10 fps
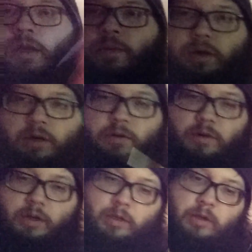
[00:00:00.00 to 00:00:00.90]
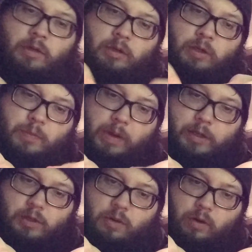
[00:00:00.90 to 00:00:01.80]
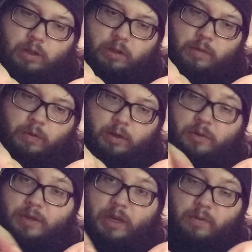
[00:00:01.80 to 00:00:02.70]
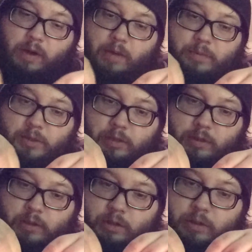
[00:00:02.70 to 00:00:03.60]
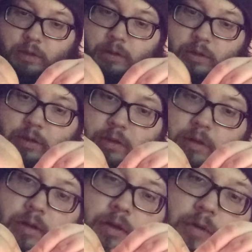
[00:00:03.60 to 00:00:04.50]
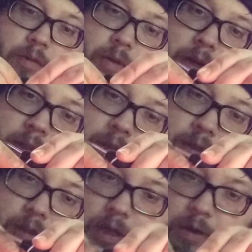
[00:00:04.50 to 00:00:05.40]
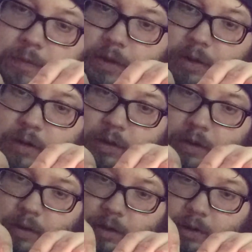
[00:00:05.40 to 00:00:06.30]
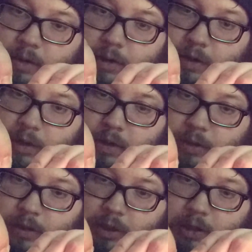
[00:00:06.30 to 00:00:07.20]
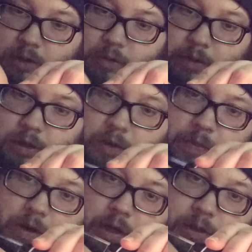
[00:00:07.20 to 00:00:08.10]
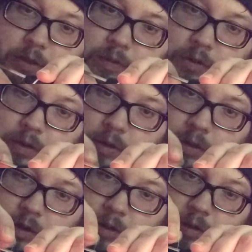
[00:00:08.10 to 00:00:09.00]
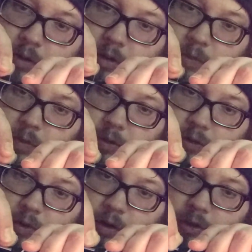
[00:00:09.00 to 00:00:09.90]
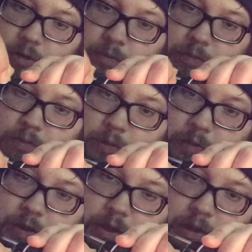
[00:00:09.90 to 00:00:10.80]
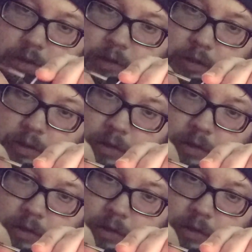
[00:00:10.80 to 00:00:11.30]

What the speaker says: And we're going to do a spaced coil. We're going to do 10 wraps. We want to get these as even as humanly possible. We'll scrunch them when we're done.